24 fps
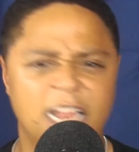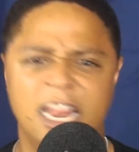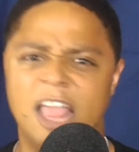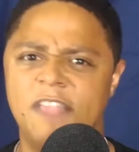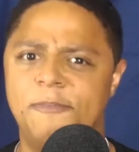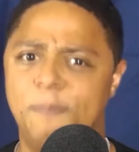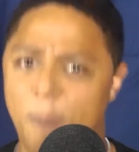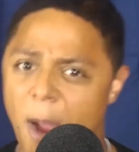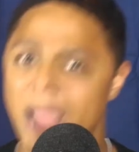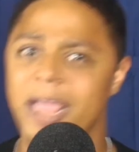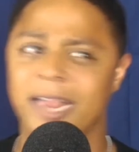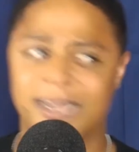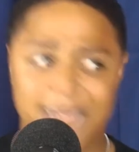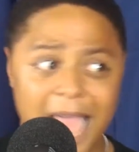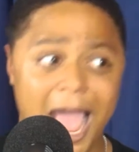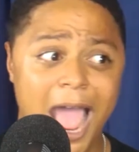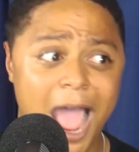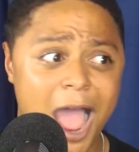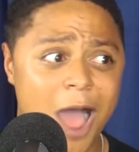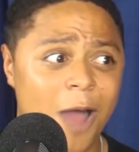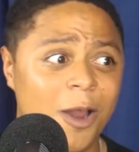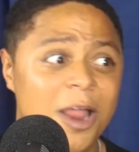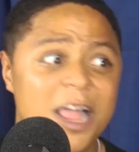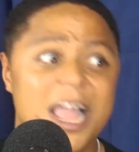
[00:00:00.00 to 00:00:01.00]
Let's break it
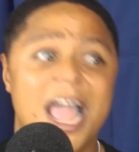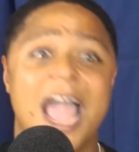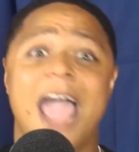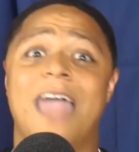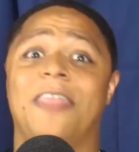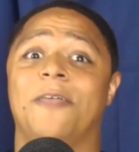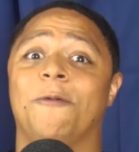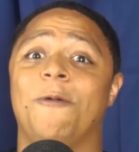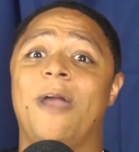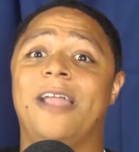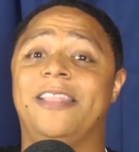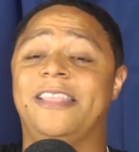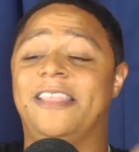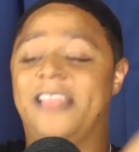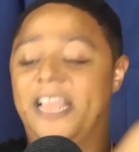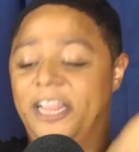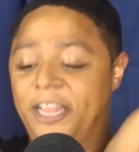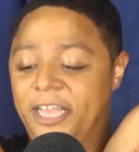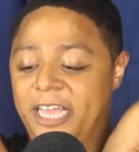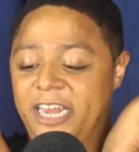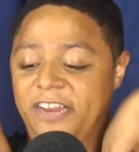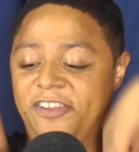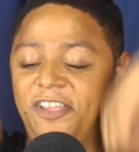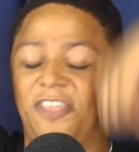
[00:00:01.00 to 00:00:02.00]
down. And then right then, they
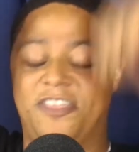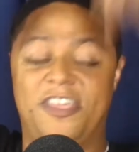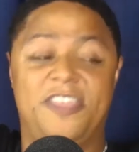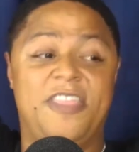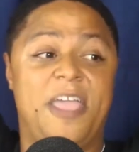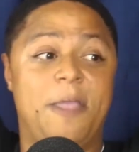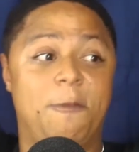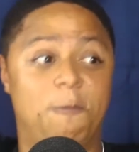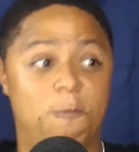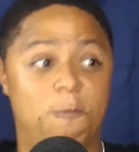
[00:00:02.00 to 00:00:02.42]
look at each other, and